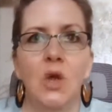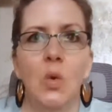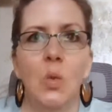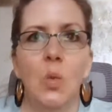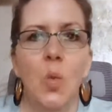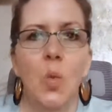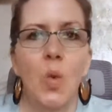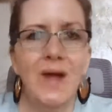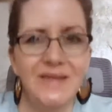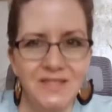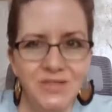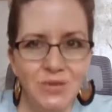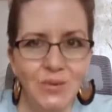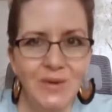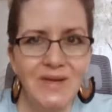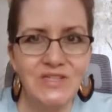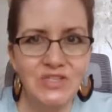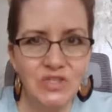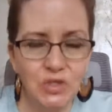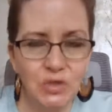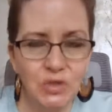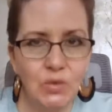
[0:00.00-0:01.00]
what do I
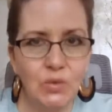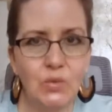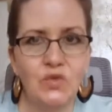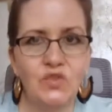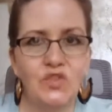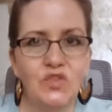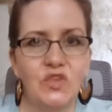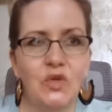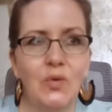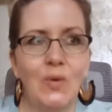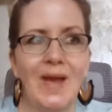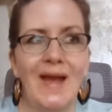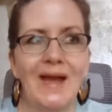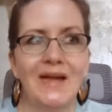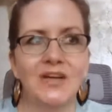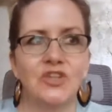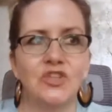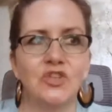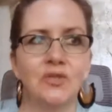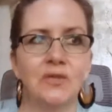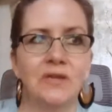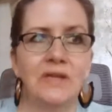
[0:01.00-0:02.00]
do to
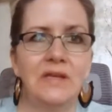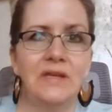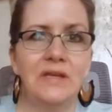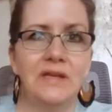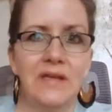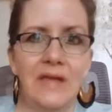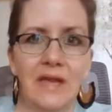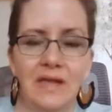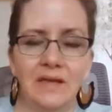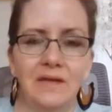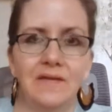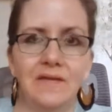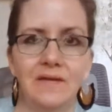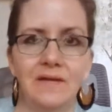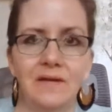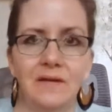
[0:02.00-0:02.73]
actually get